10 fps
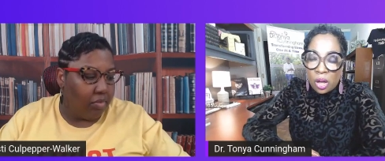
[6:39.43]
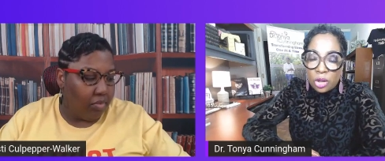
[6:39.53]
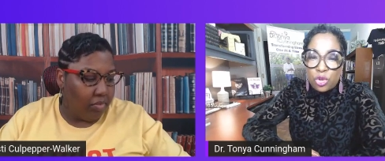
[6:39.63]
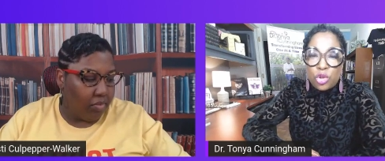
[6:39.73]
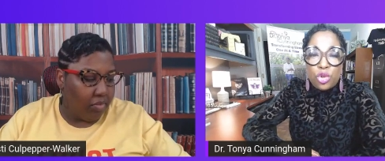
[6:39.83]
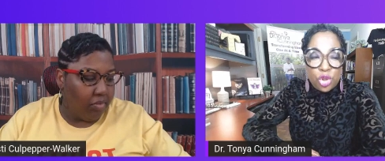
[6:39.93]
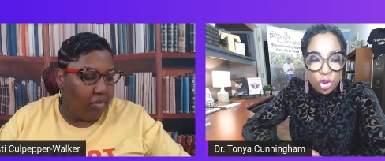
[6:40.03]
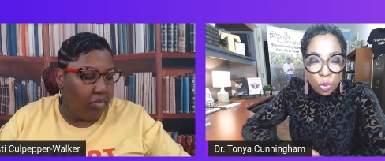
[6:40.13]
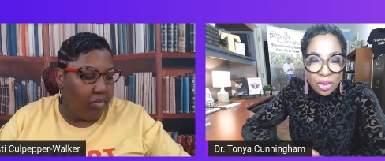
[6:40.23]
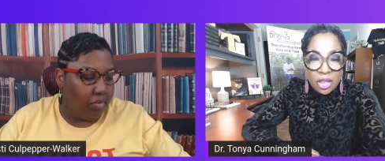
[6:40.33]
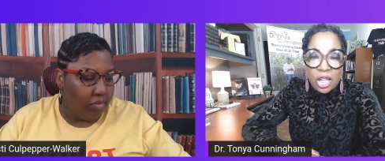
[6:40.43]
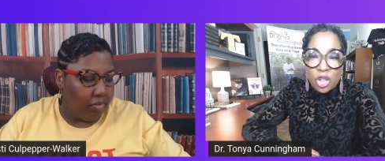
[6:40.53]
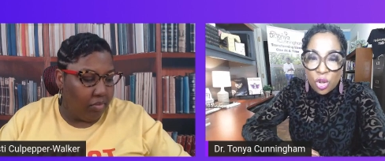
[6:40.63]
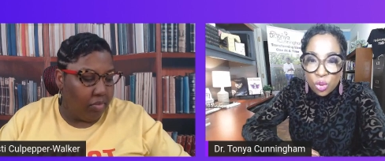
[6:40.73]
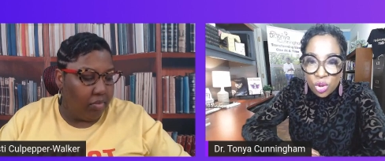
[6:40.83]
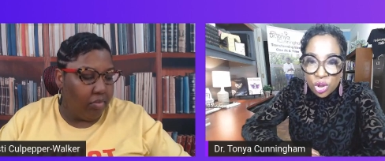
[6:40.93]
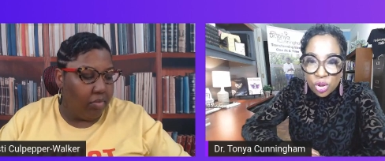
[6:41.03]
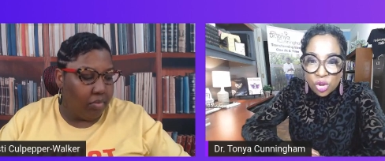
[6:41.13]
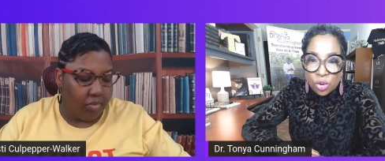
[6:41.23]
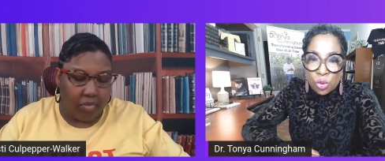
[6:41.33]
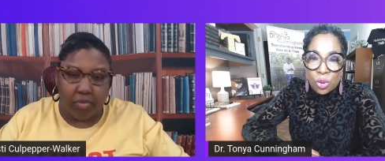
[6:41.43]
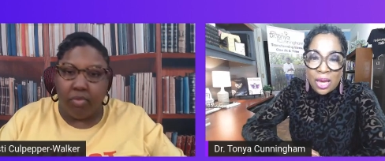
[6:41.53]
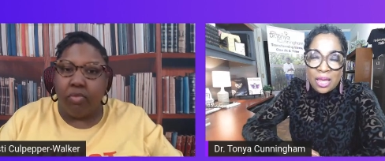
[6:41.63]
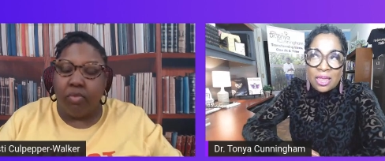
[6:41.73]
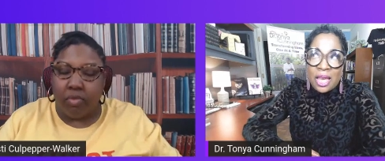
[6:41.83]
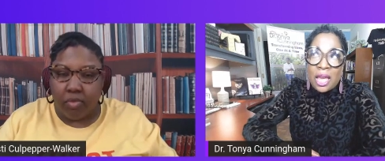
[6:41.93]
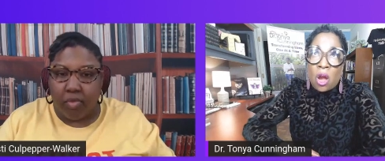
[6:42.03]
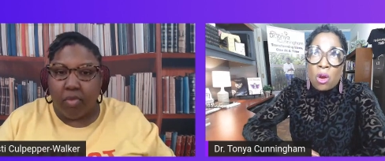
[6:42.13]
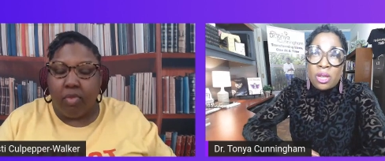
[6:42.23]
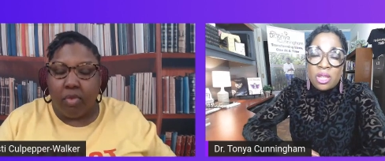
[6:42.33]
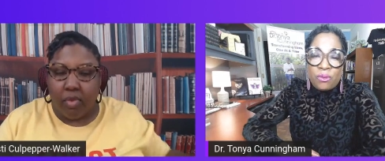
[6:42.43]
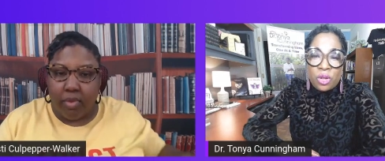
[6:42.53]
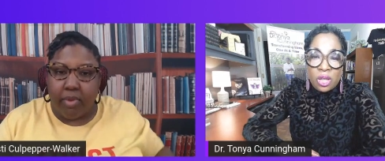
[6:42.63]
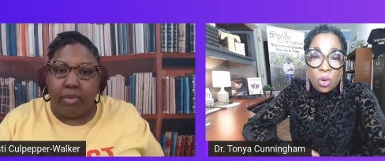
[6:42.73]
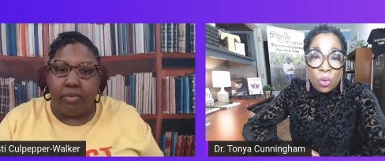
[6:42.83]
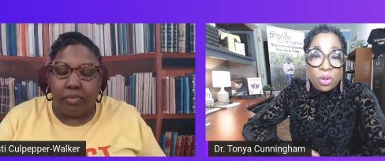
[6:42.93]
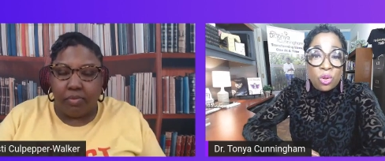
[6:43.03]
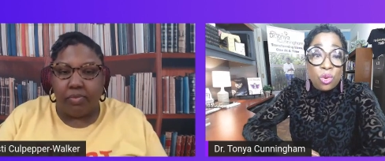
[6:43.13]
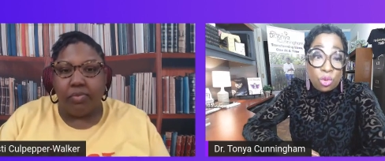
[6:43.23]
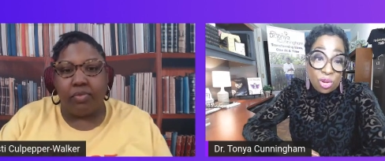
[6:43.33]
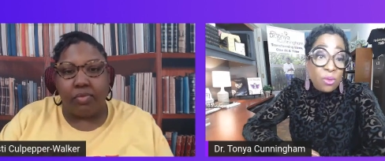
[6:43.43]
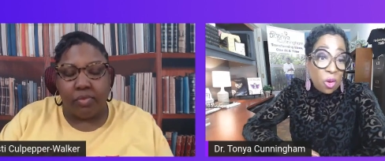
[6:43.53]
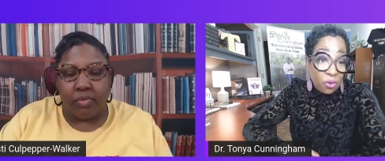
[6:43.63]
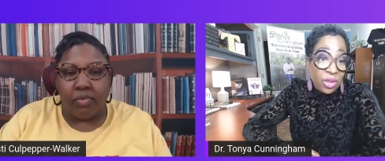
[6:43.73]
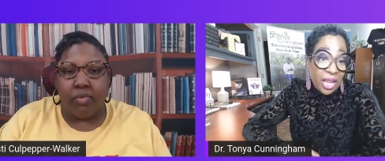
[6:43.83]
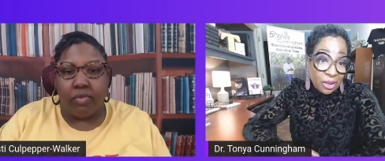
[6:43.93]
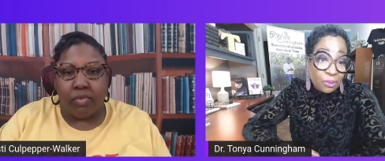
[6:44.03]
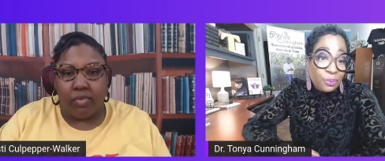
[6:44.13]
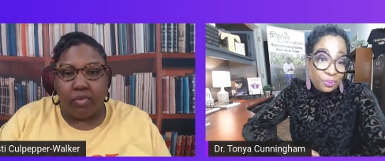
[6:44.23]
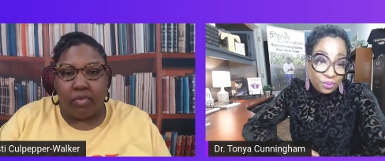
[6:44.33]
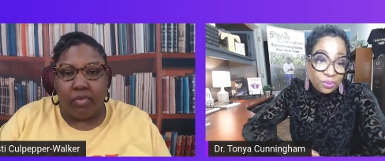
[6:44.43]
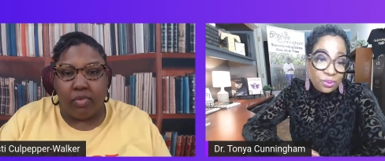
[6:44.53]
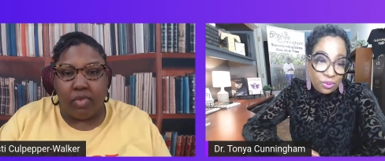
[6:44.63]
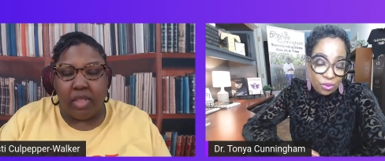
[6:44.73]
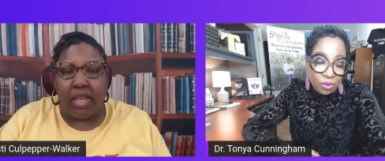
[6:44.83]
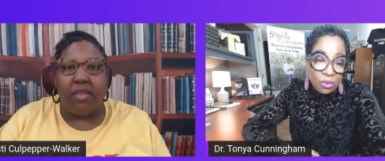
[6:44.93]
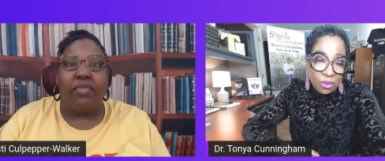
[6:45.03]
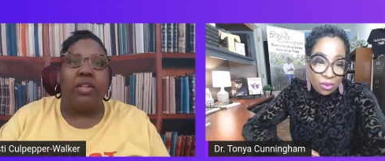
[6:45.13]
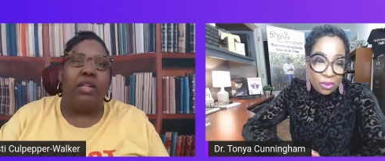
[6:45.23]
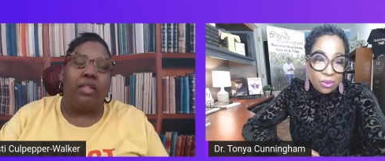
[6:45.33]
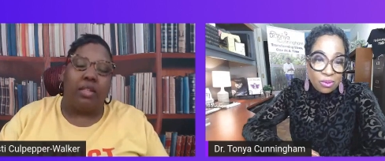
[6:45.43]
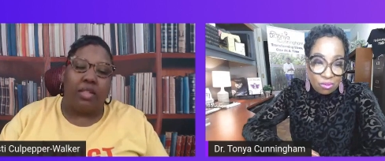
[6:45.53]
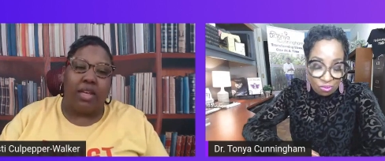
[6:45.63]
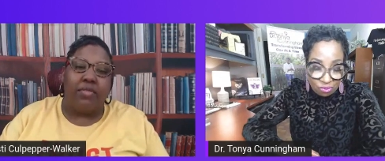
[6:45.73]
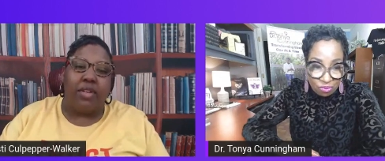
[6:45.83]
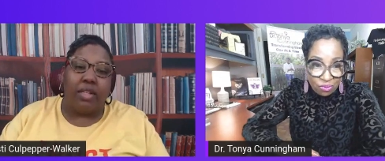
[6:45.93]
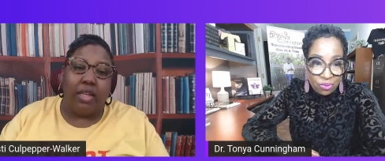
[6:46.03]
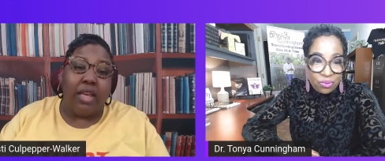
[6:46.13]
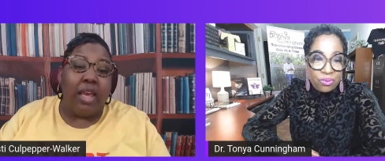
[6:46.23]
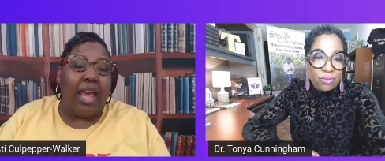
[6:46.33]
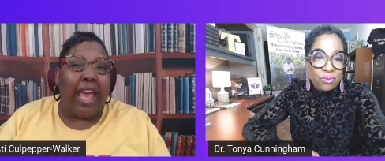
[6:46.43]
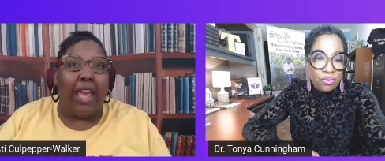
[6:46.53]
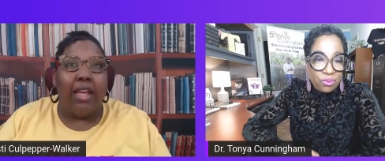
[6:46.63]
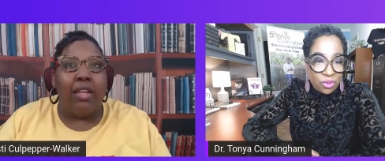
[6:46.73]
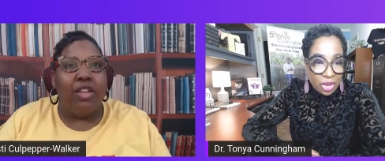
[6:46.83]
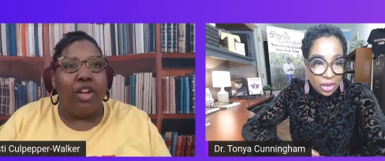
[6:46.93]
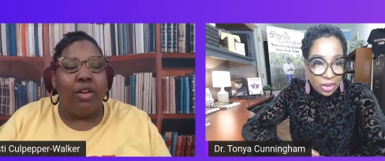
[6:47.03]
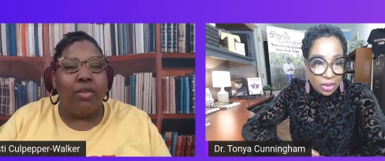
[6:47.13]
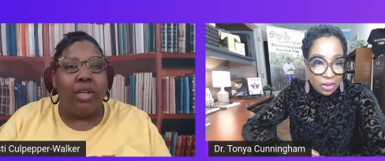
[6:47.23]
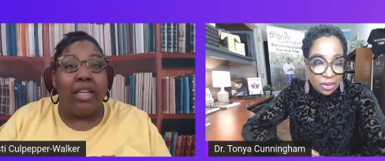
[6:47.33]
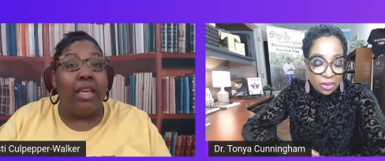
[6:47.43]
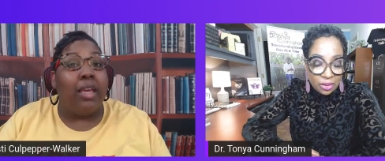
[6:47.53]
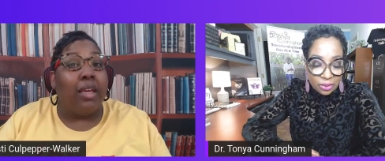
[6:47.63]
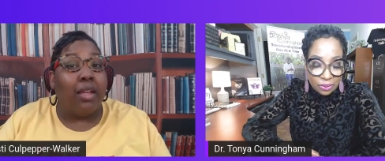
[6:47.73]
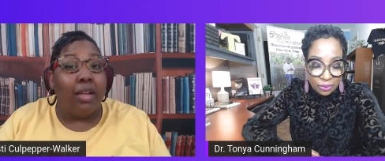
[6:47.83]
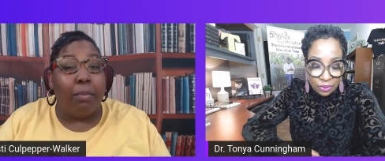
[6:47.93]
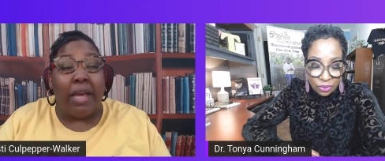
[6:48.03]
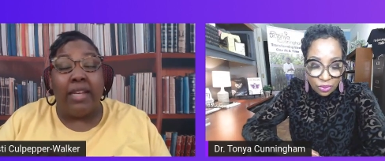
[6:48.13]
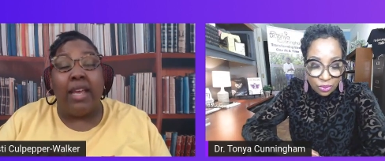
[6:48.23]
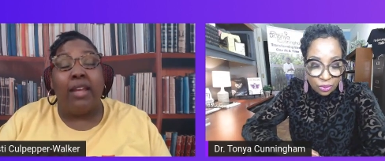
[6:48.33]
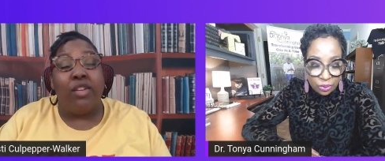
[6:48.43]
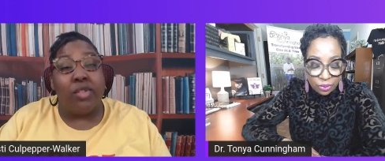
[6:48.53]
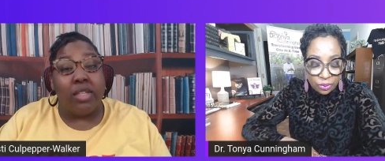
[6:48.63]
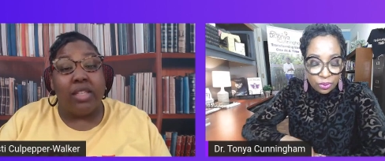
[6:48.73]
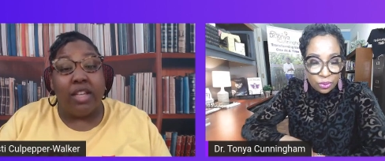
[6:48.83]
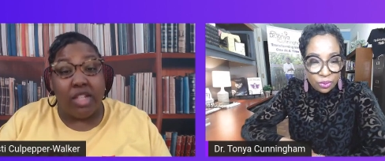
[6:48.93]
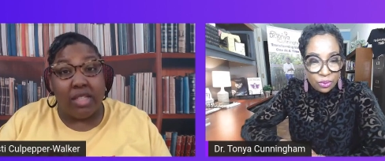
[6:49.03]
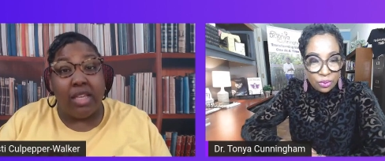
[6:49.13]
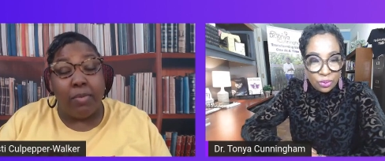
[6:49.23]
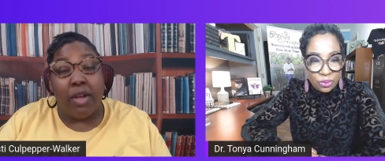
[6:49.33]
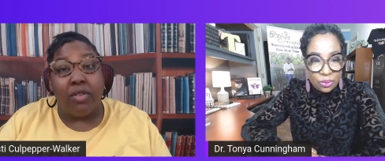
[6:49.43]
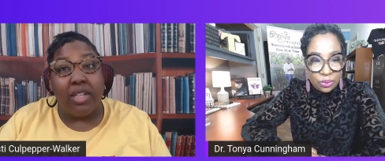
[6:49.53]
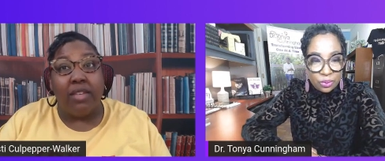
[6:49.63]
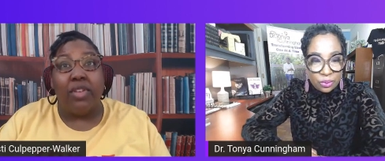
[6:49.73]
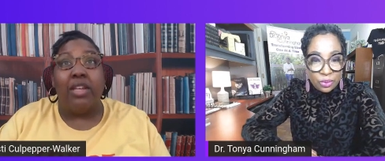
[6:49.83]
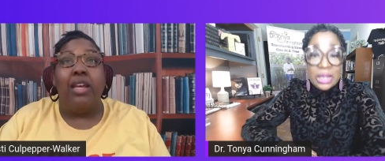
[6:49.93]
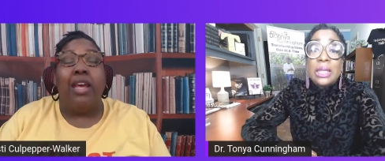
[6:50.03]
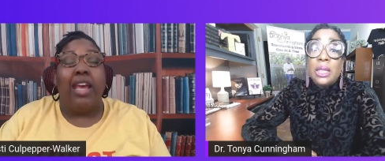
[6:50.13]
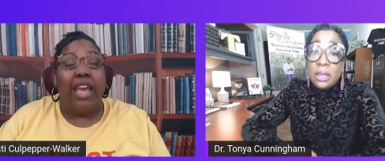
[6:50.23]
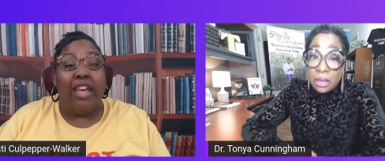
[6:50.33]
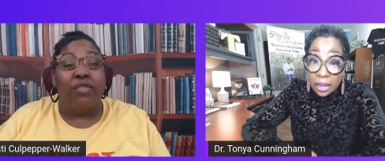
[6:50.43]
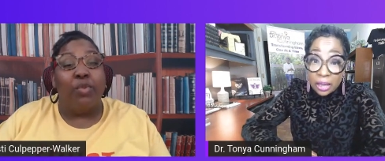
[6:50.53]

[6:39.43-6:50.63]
Speaker 1: uh, to do what they used to do, and they are definitely going through grief over that.
Speaker 2: Definitely, definitely. And, you know, again, my daddy used to say, just keep on living. If yes.